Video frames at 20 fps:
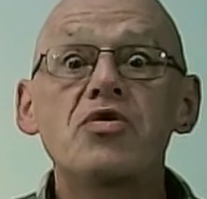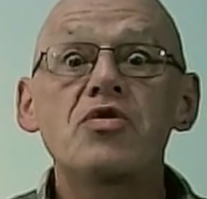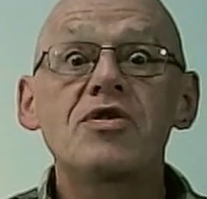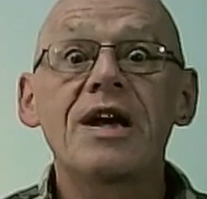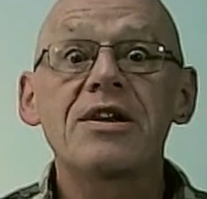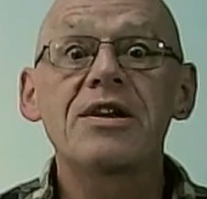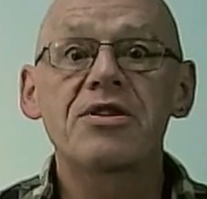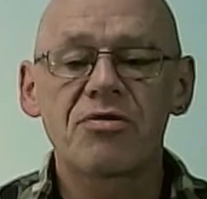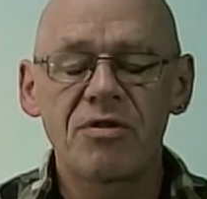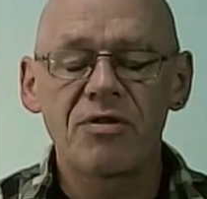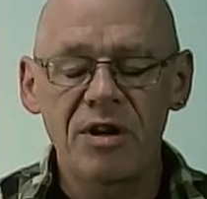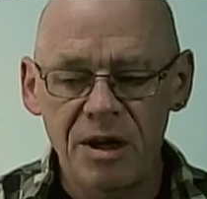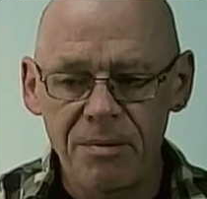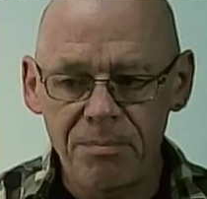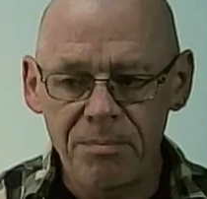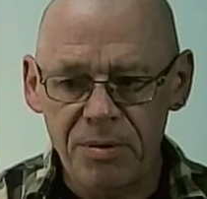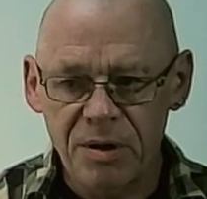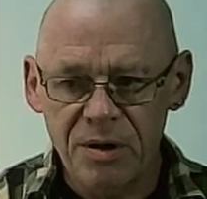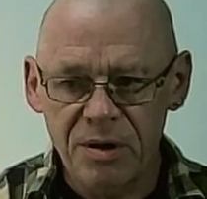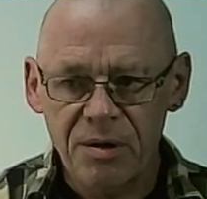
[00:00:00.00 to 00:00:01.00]
sensory
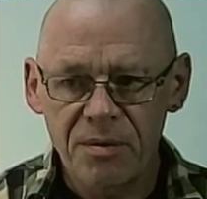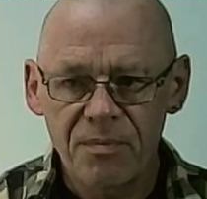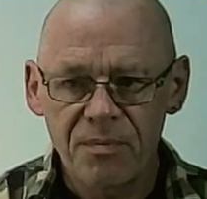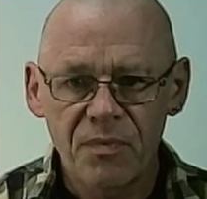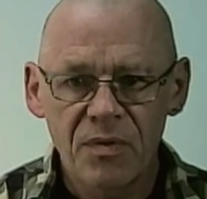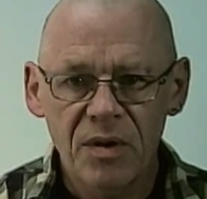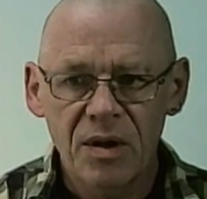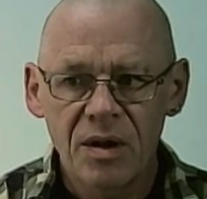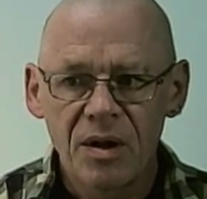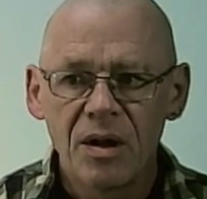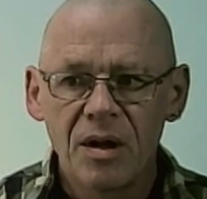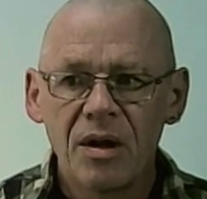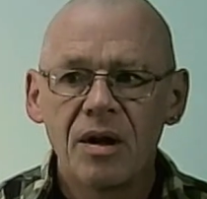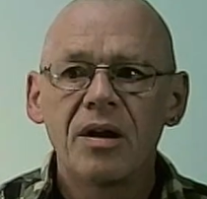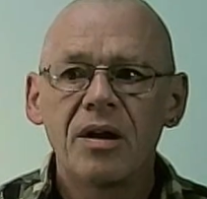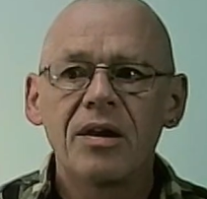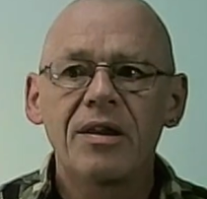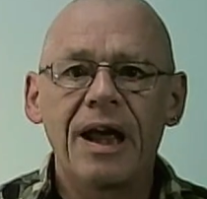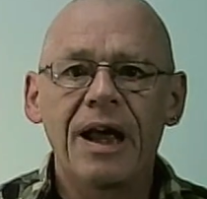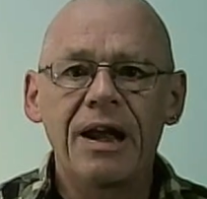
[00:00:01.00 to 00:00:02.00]
input,
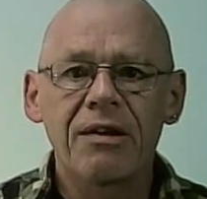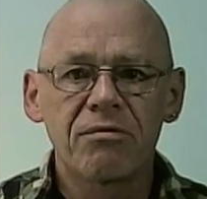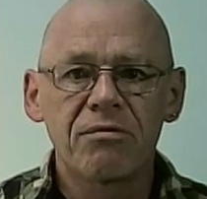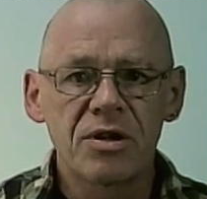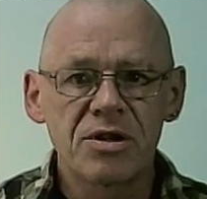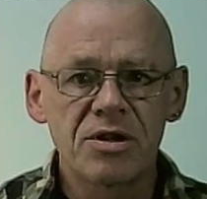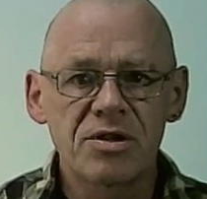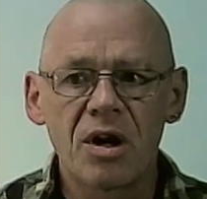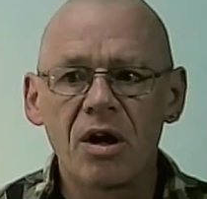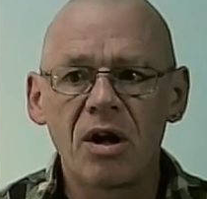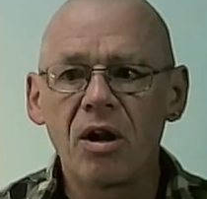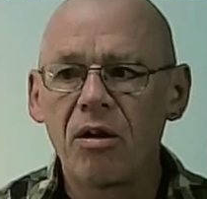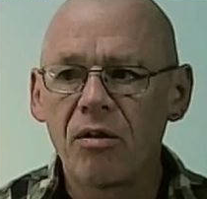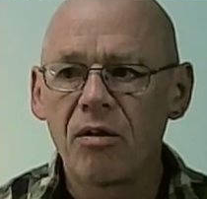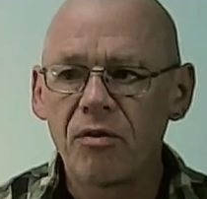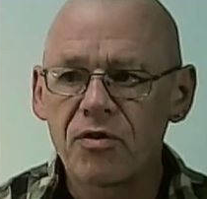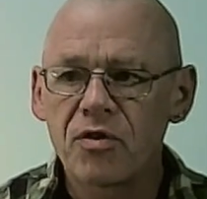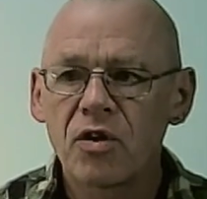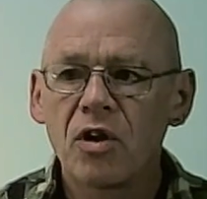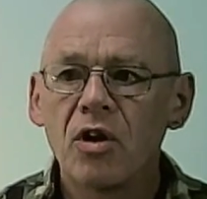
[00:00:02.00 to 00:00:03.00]
then
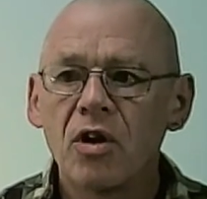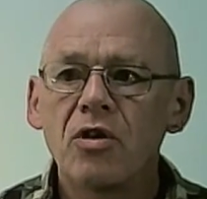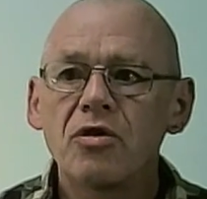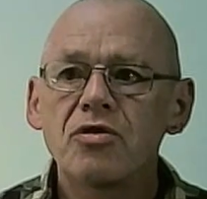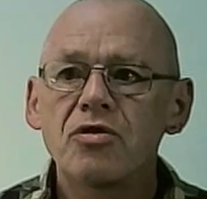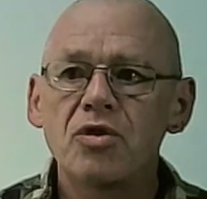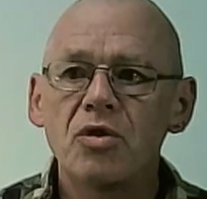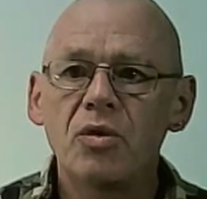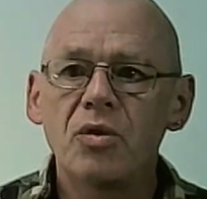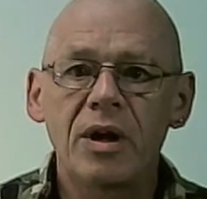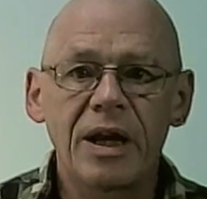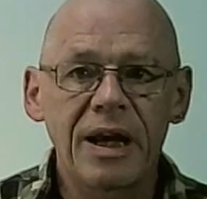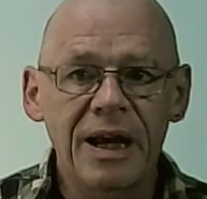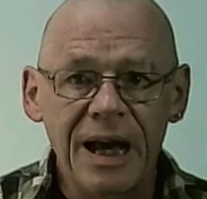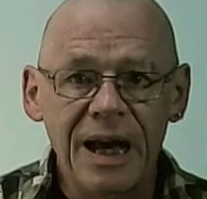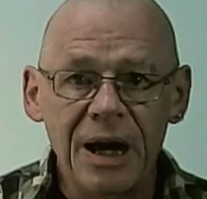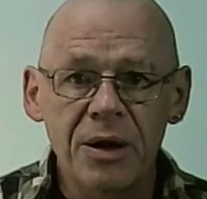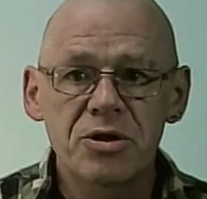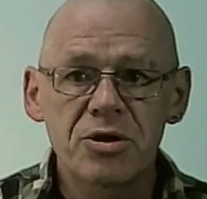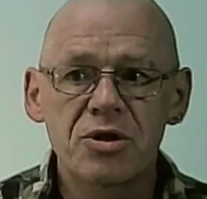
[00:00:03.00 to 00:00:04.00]
resolves to an
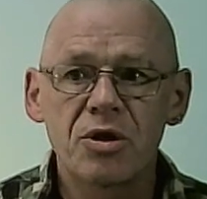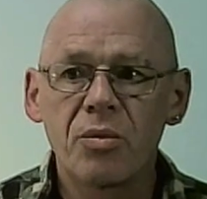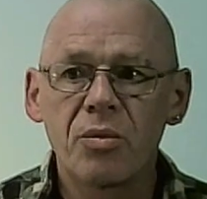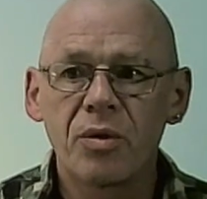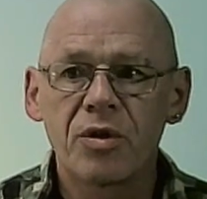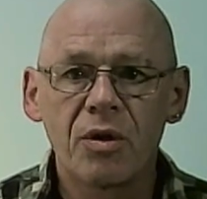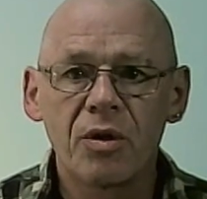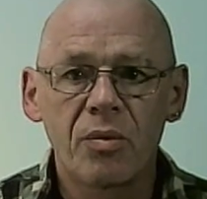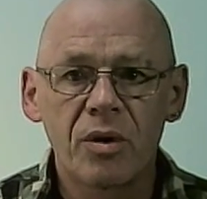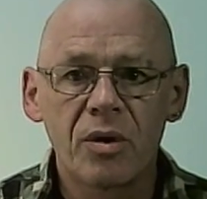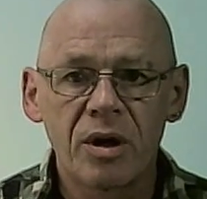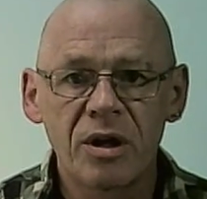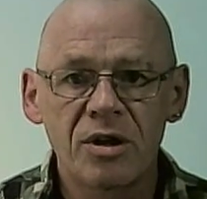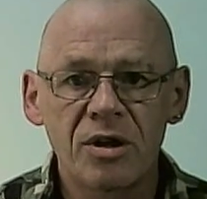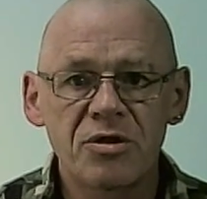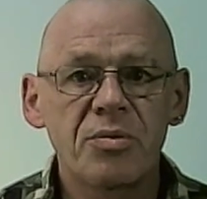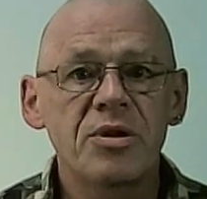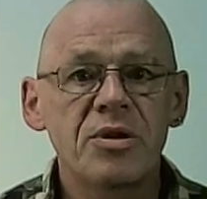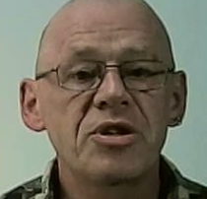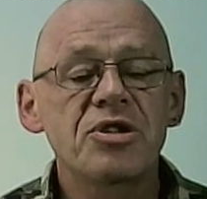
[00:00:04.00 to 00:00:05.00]
encounter with the
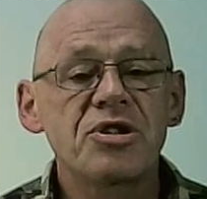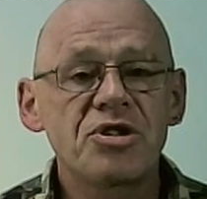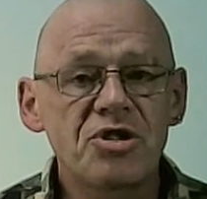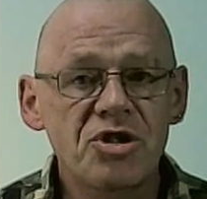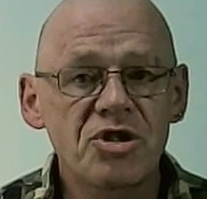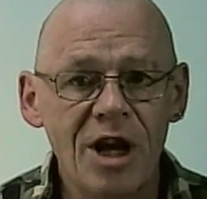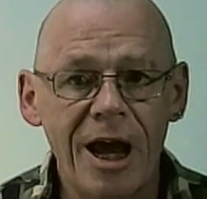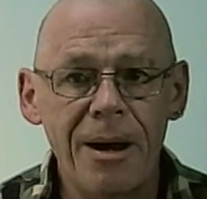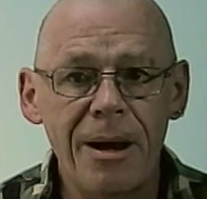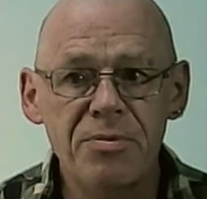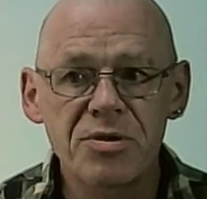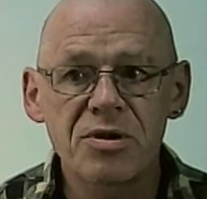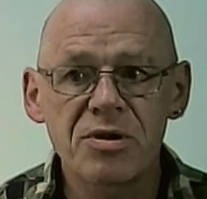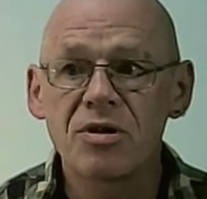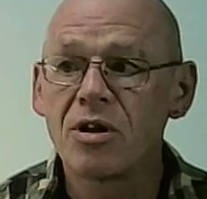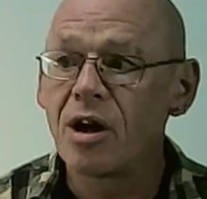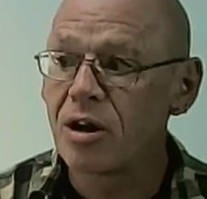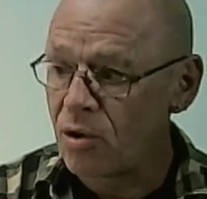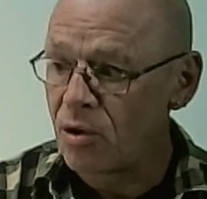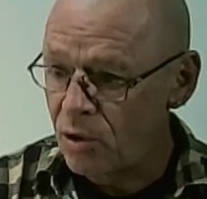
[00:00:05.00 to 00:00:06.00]
world which is shaped
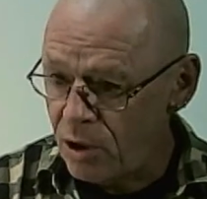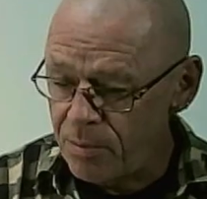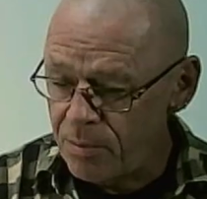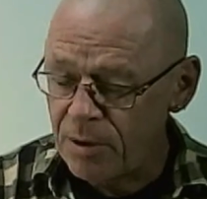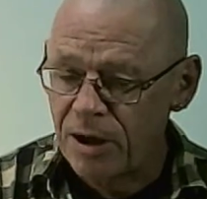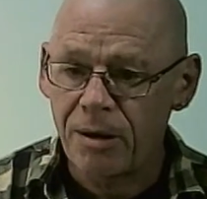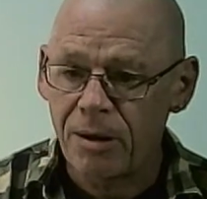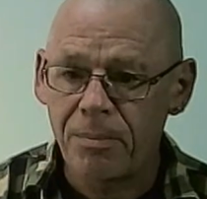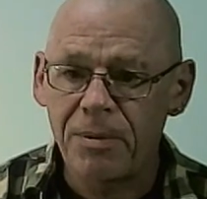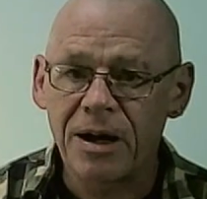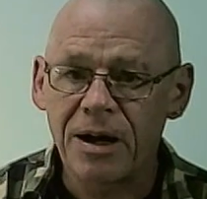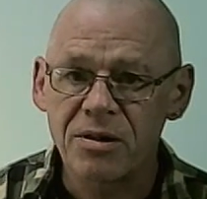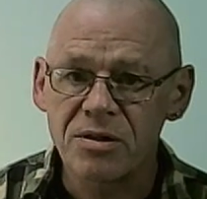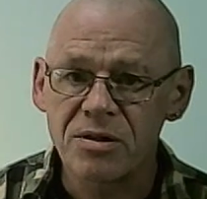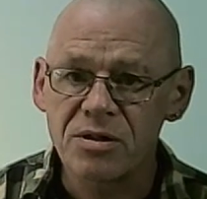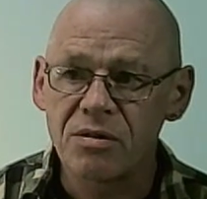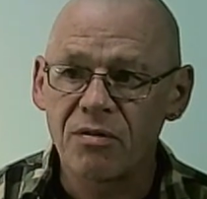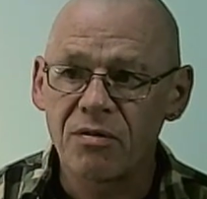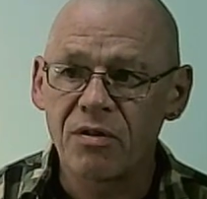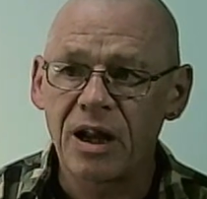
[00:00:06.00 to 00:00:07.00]
not only by the
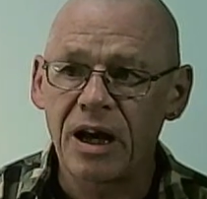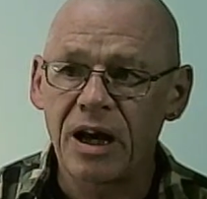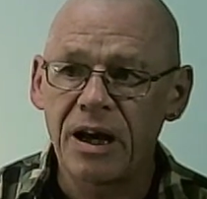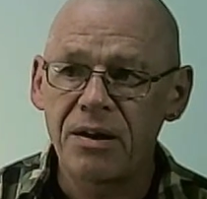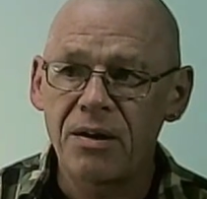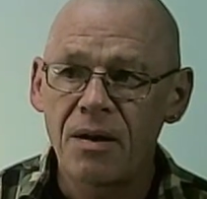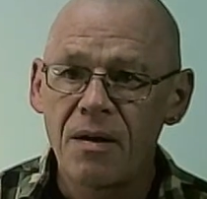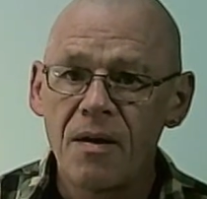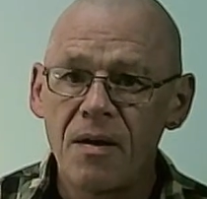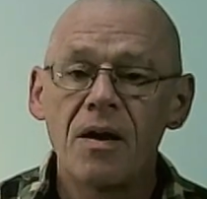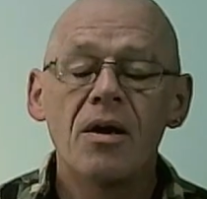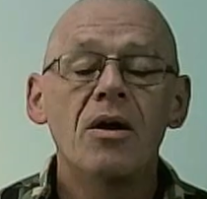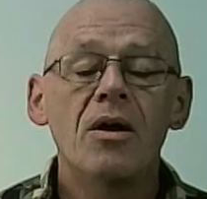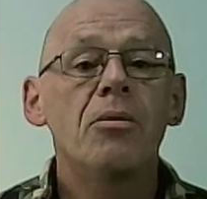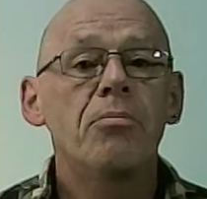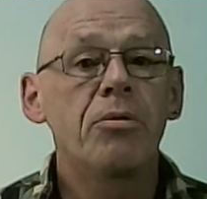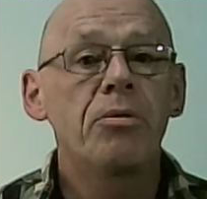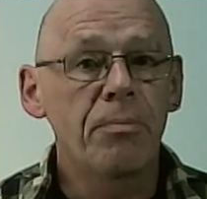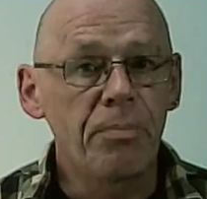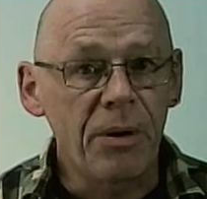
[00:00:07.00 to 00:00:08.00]
patterns of light,
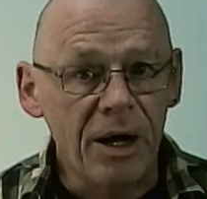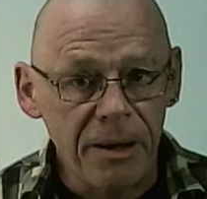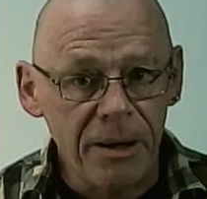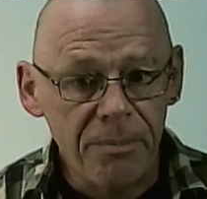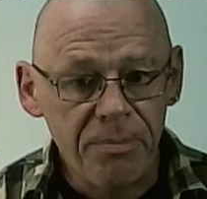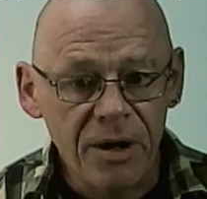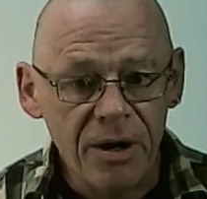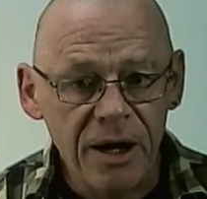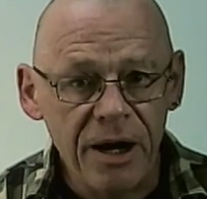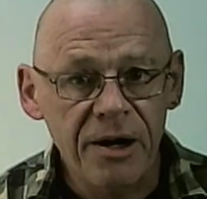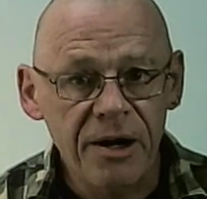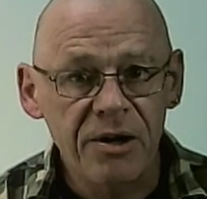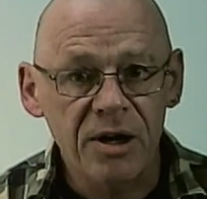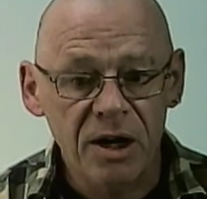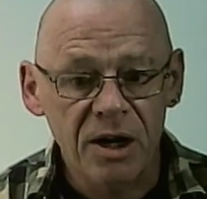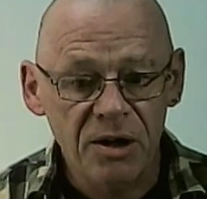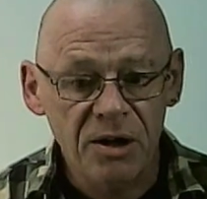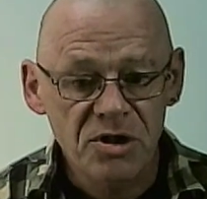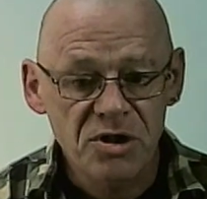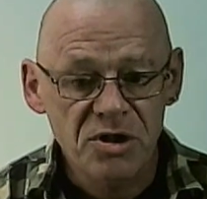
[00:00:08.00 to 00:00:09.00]
but by prior
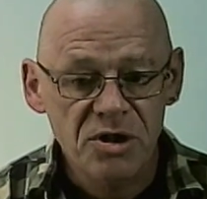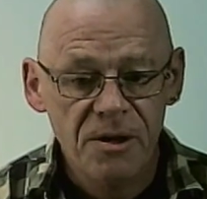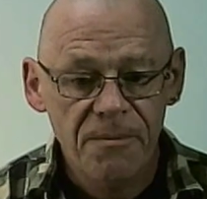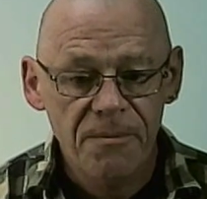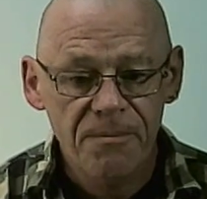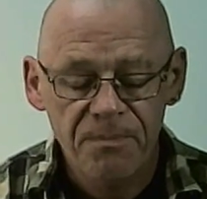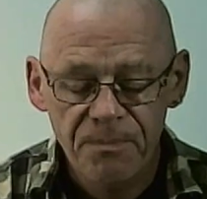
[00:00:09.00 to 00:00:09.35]
knowledge.